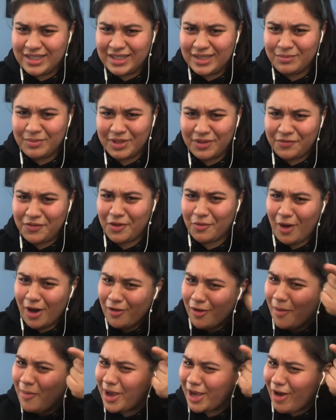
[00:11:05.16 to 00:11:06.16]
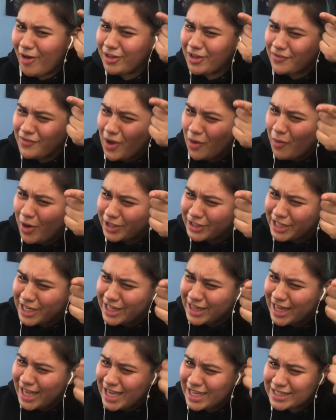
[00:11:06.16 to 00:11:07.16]
But if you are, oh my god, if you're
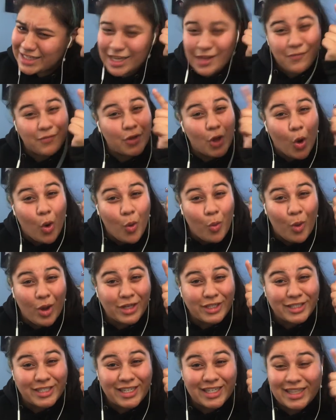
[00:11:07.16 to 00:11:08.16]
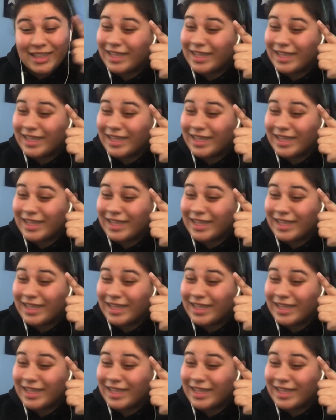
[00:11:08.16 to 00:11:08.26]
watching this, if you're watching